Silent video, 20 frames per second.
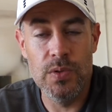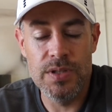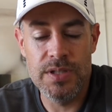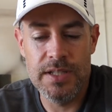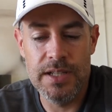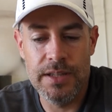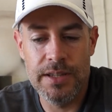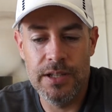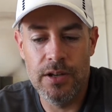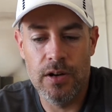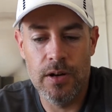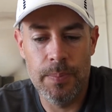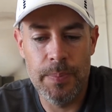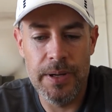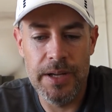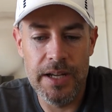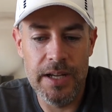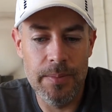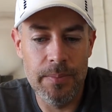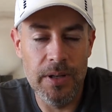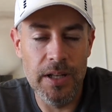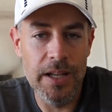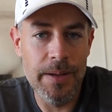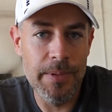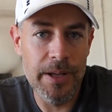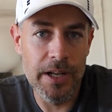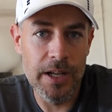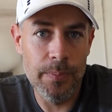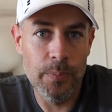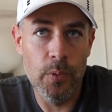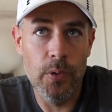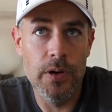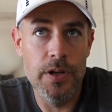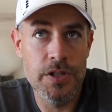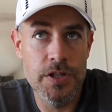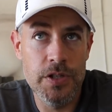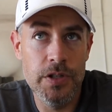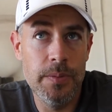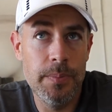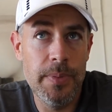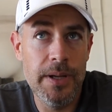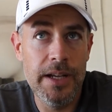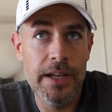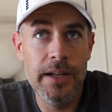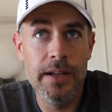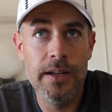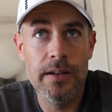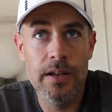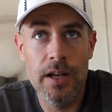We'll set the RPM limit up where it should be,